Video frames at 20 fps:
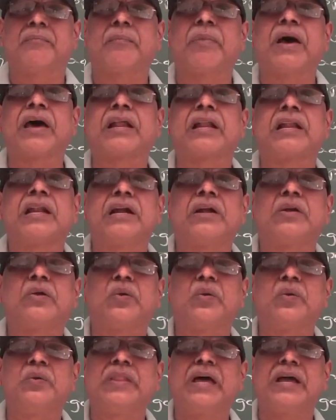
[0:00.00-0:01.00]
parallel
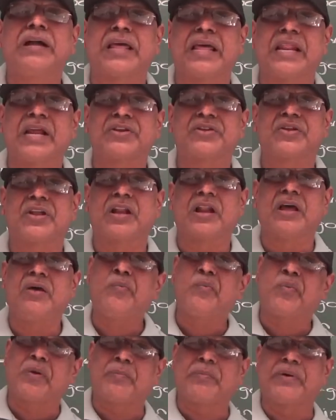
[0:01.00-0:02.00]
to the direction
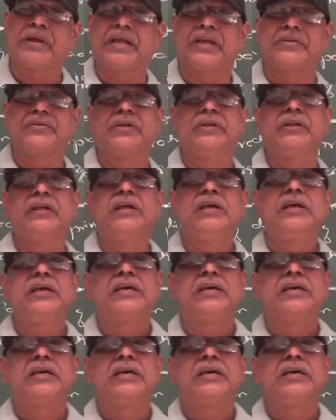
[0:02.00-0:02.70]
of propagation.